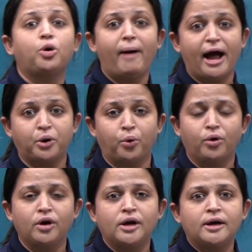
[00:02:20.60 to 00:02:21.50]
tobacco.
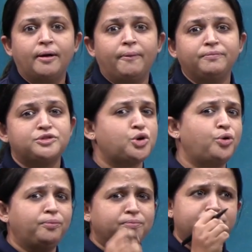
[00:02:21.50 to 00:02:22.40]

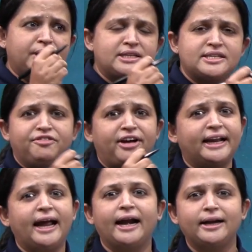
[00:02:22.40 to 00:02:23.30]
So it is a
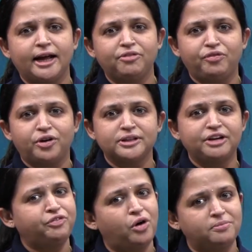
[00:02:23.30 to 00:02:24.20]
very headache for the
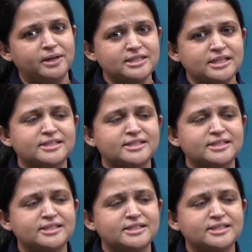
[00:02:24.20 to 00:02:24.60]
farmers.